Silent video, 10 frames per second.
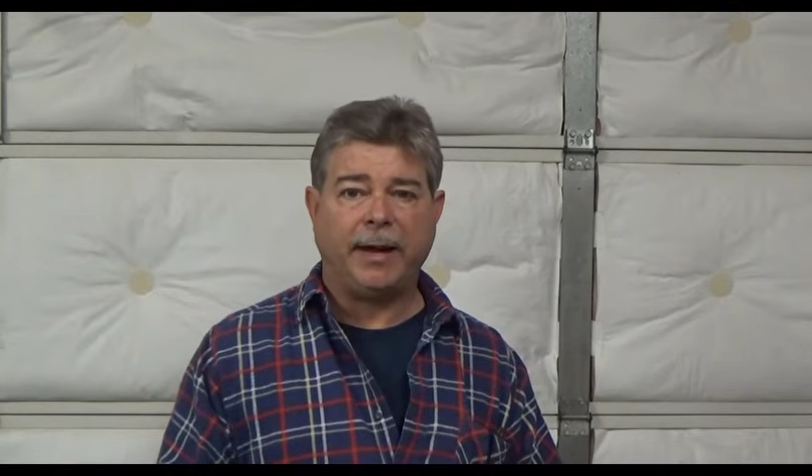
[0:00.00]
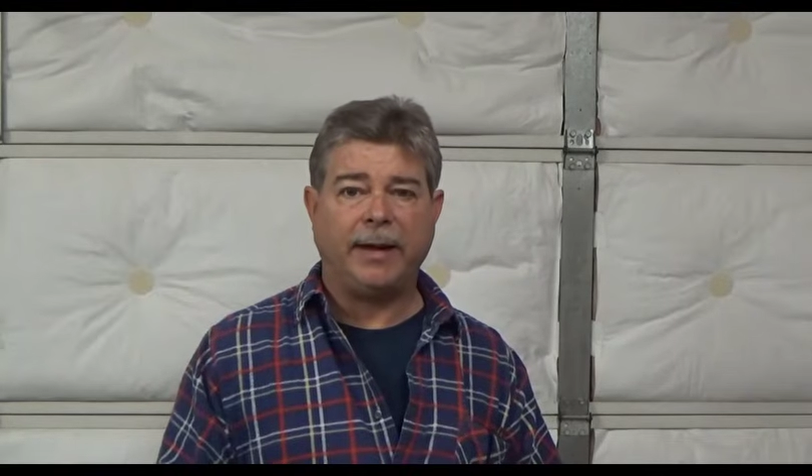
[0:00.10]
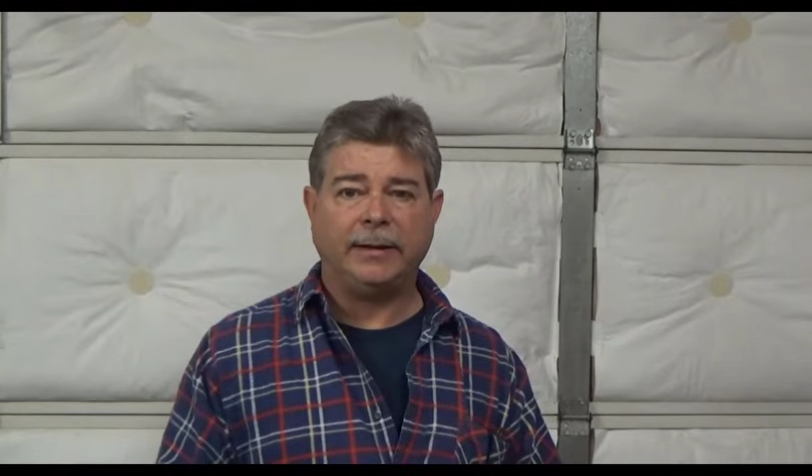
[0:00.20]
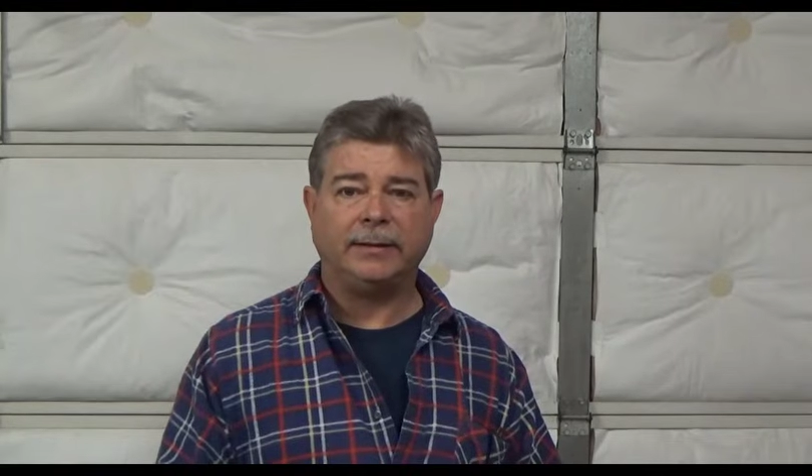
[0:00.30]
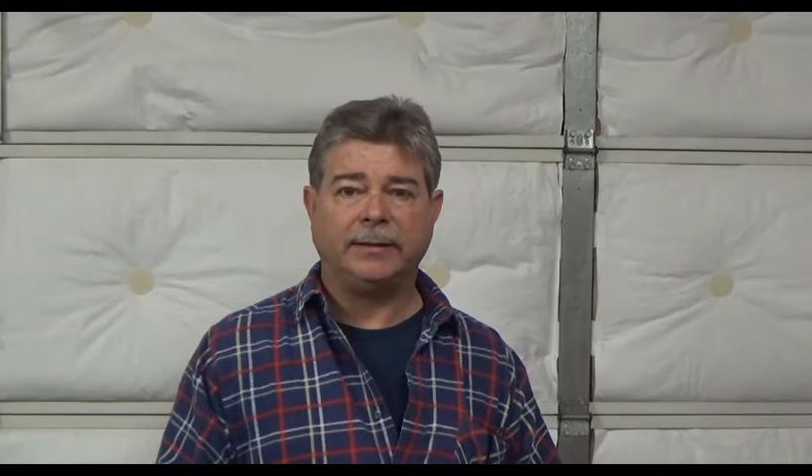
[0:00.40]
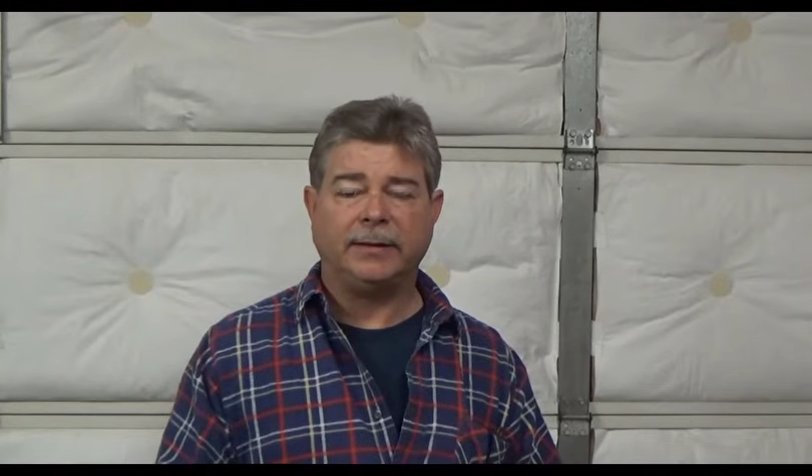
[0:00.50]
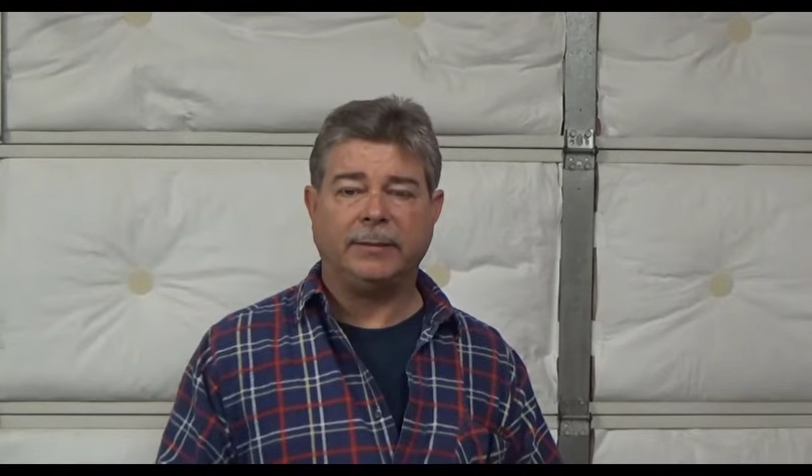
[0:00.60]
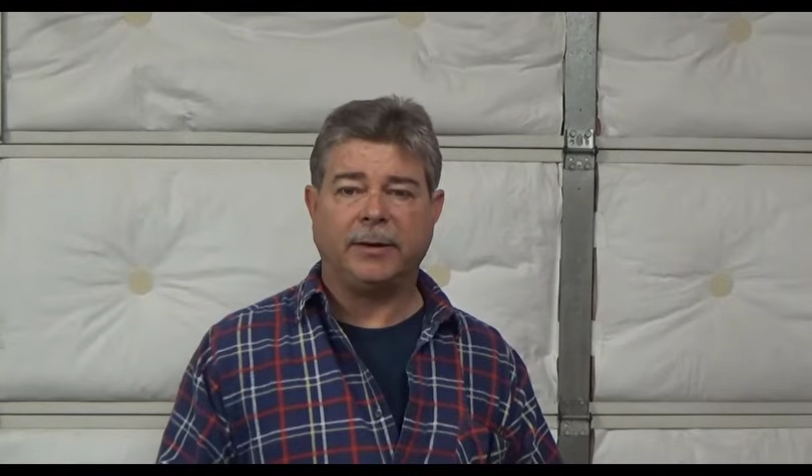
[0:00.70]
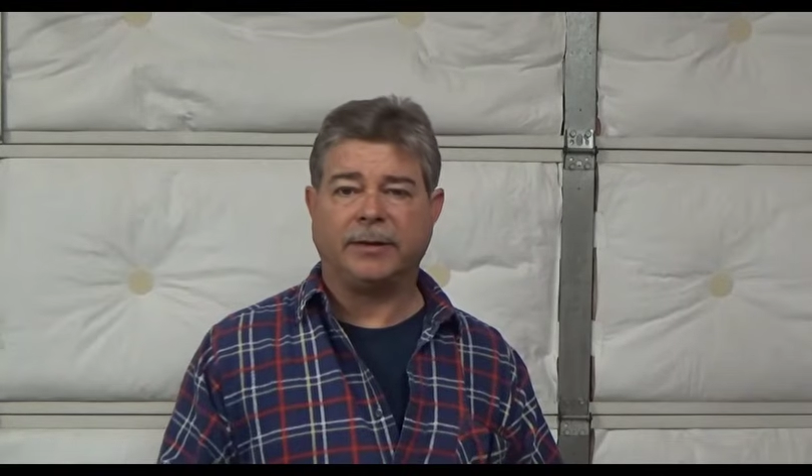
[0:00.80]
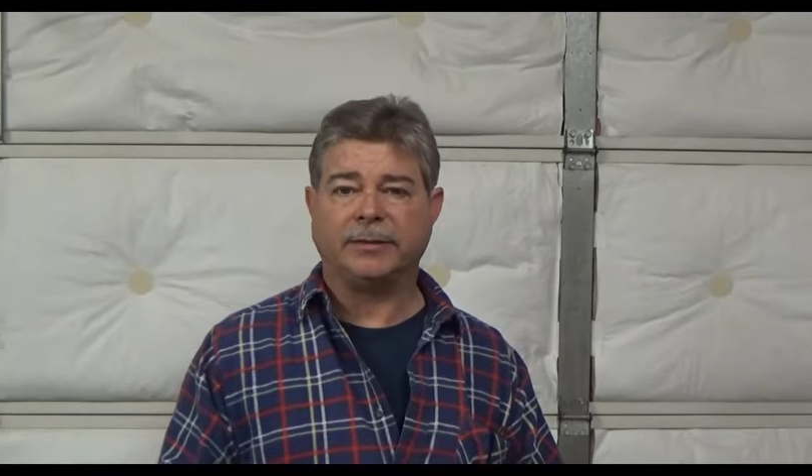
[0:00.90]
paint
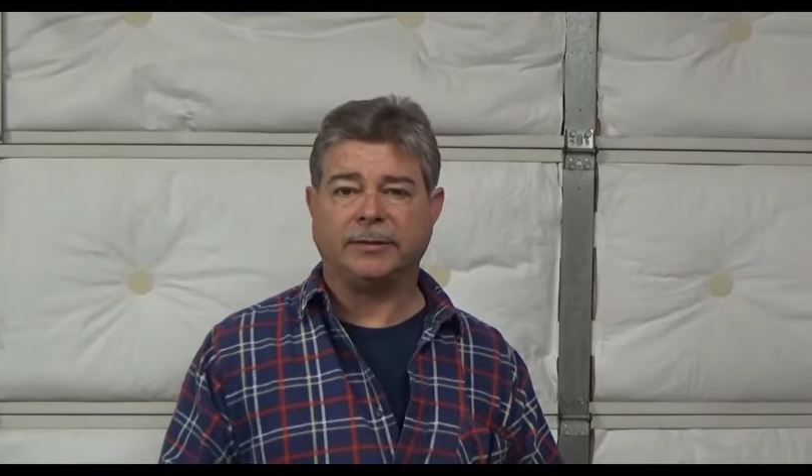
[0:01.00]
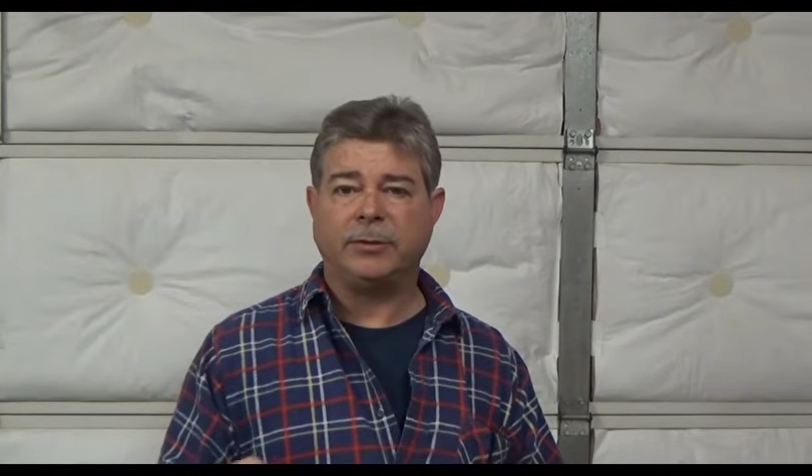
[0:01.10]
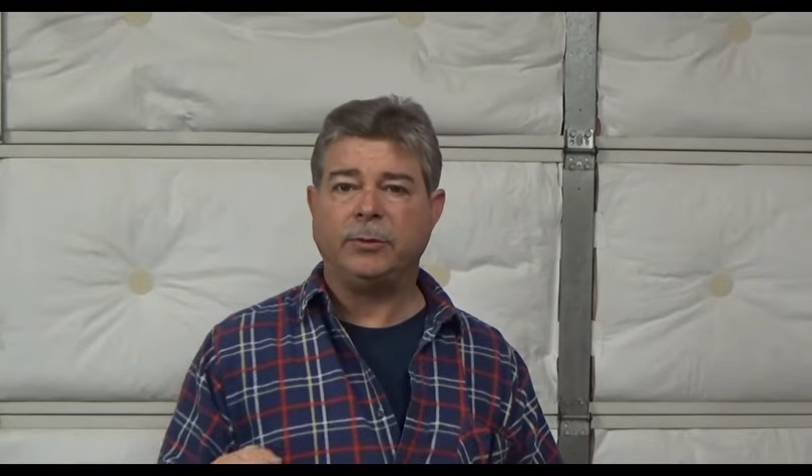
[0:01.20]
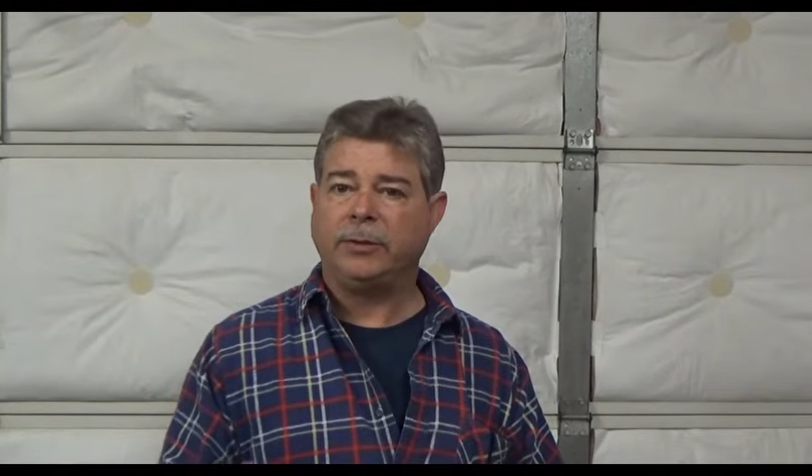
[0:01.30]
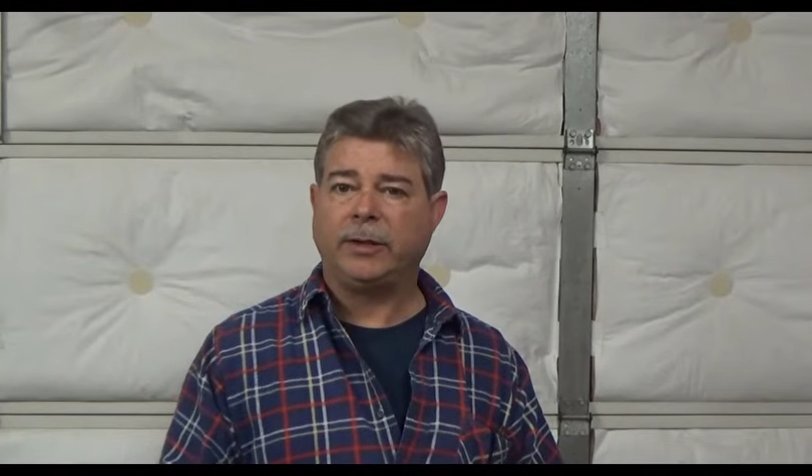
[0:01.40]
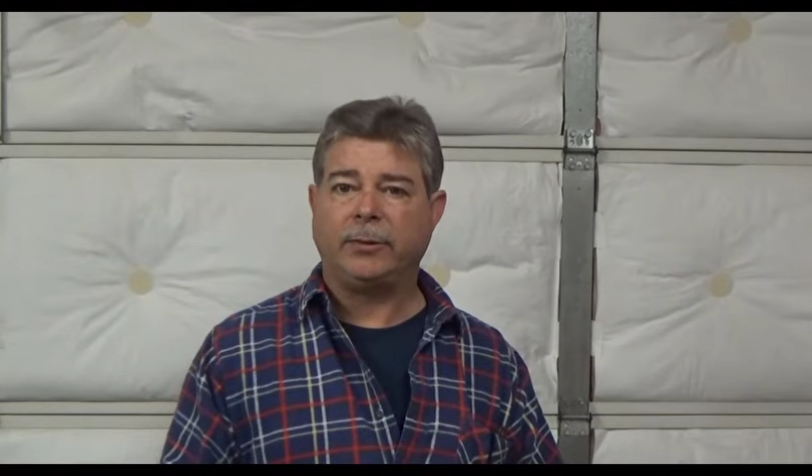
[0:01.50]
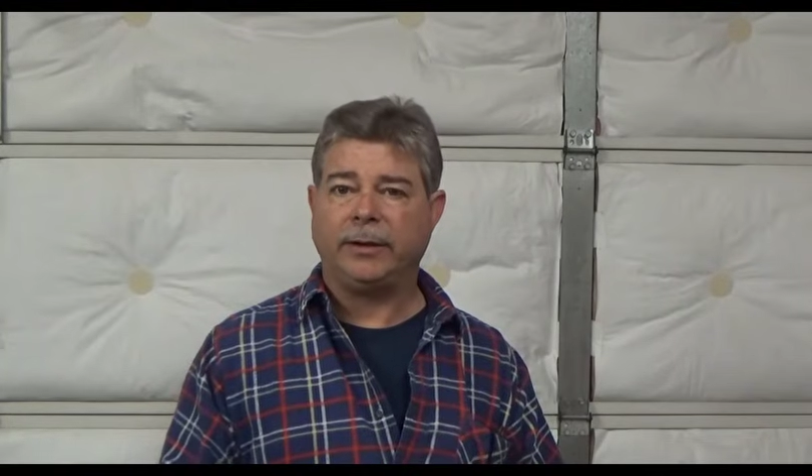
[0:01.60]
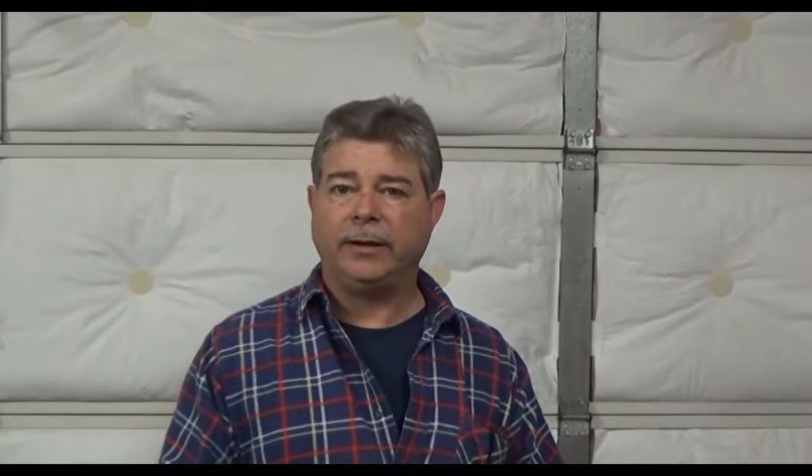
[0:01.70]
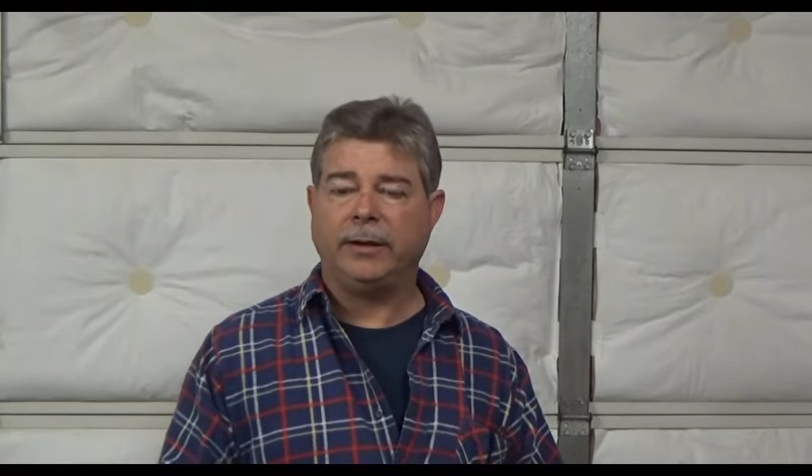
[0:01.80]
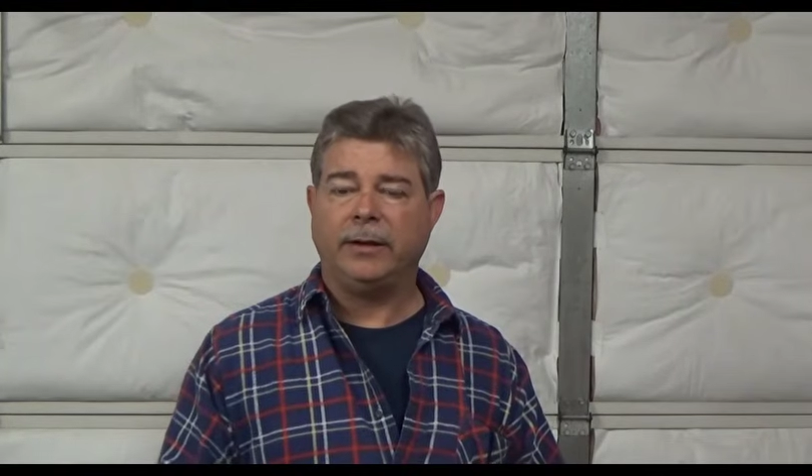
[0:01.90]
because it's too liquidy,